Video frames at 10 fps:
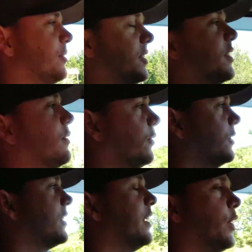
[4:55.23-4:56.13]
60
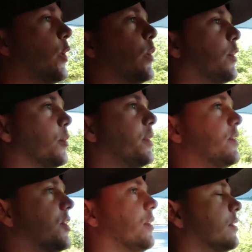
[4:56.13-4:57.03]
foots I know are going to
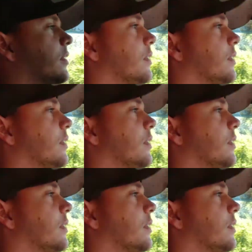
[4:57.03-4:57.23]
be junk.